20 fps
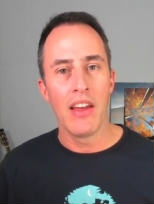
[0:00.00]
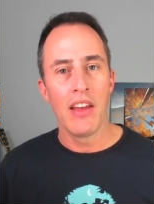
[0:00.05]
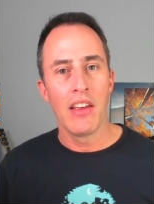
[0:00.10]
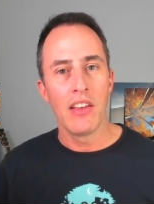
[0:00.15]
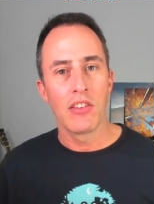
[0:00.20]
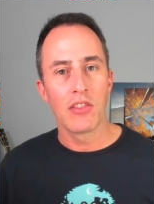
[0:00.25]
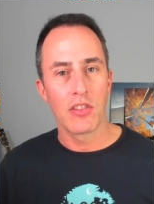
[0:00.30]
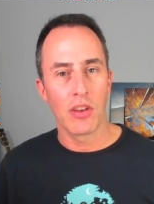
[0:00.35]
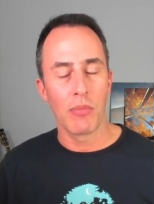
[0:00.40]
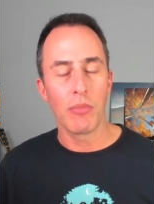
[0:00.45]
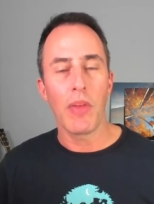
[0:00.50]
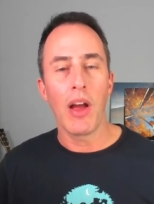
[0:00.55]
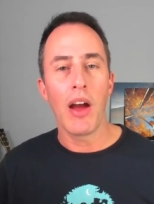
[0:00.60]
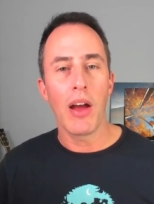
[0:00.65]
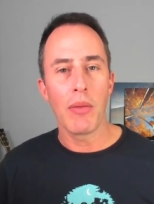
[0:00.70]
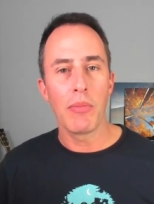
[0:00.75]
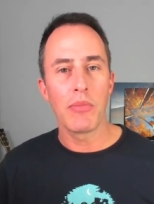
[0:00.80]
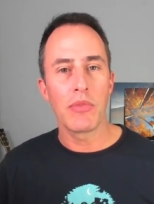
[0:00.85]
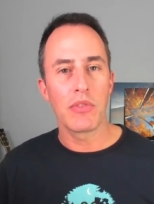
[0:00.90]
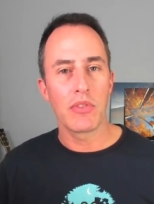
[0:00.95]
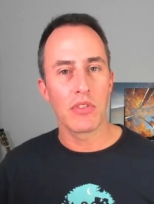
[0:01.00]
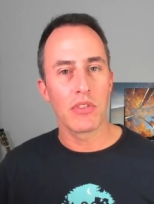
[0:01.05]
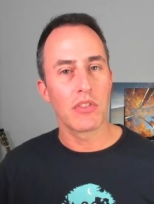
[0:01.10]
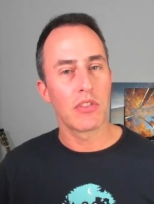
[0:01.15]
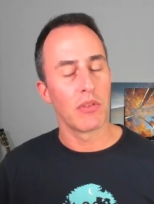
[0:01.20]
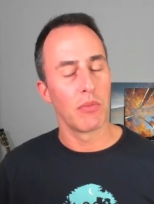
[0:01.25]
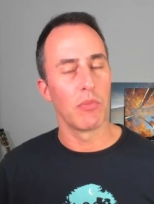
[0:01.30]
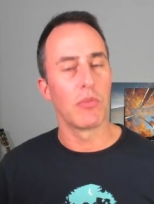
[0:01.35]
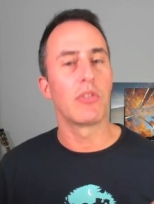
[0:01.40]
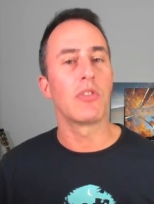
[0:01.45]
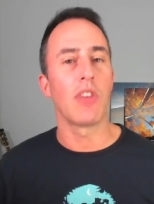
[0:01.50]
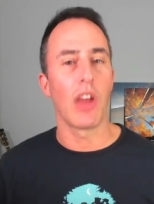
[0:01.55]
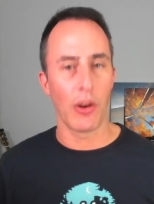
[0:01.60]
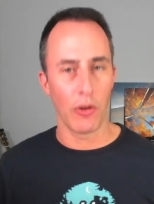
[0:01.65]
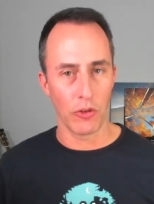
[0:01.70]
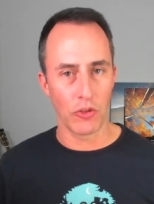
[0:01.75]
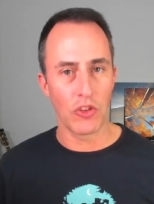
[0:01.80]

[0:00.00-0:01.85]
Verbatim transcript: sometimes some subtle